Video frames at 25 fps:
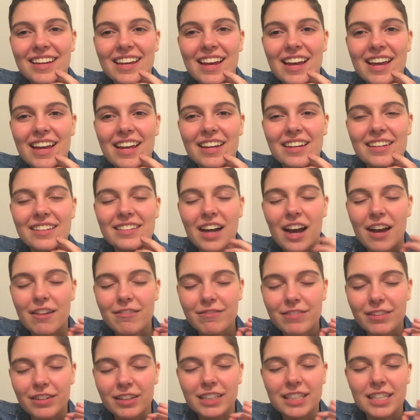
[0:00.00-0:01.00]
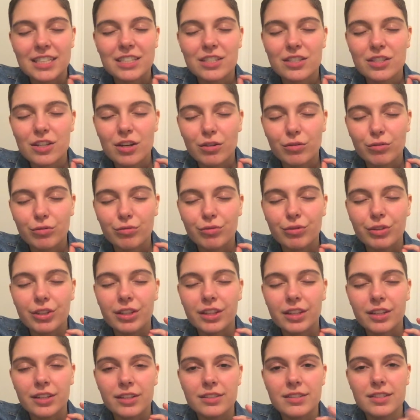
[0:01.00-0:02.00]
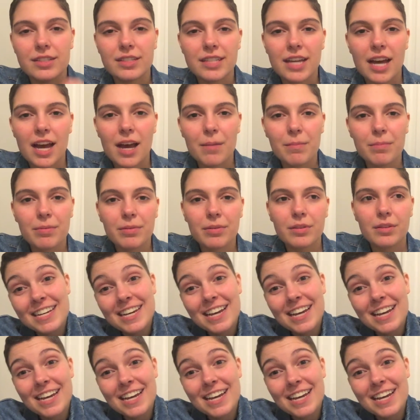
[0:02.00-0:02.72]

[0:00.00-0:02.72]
and I feel like that's a really good step.